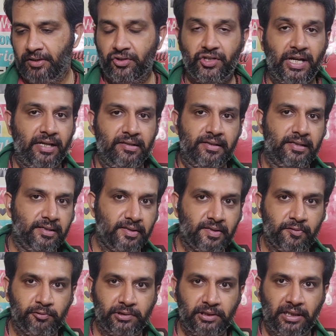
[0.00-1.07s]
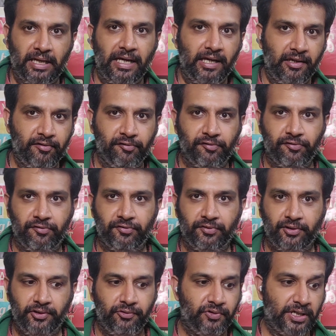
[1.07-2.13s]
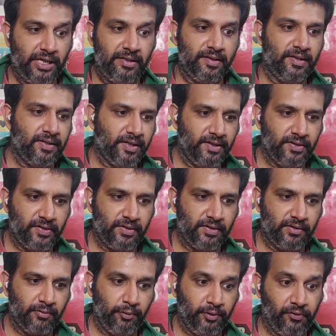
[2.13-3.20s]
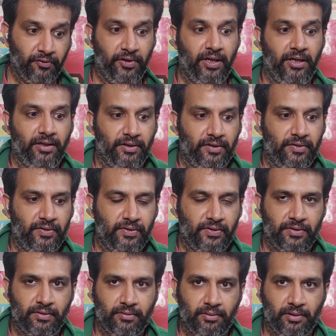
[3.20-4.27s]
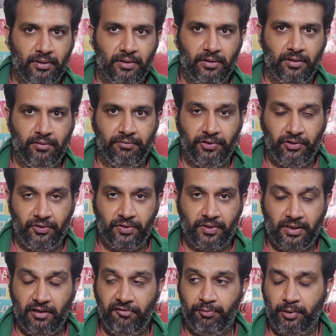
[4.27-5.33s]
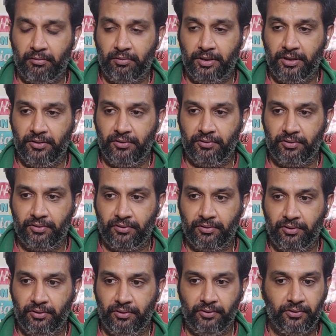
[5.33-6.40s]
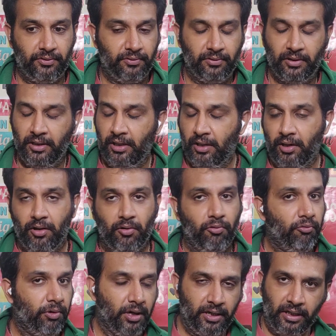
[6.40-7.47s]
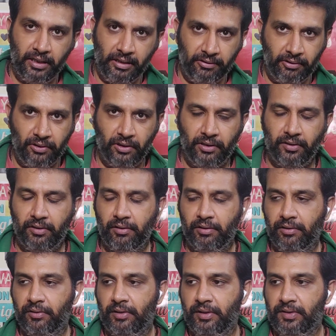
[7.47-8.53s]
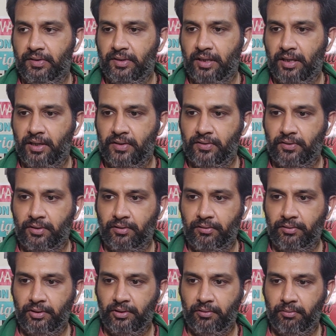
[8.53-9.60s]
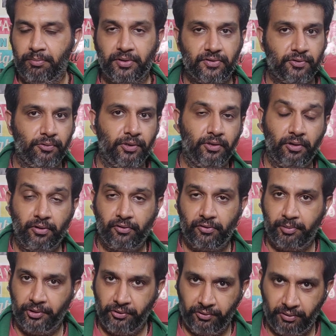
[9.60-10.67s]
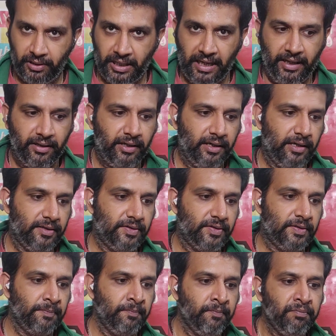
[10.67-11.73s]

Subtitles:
chances with life, new chances with things, with yourself. Probably you're working out a lot these days, or pursuing entrepreneurial ideas.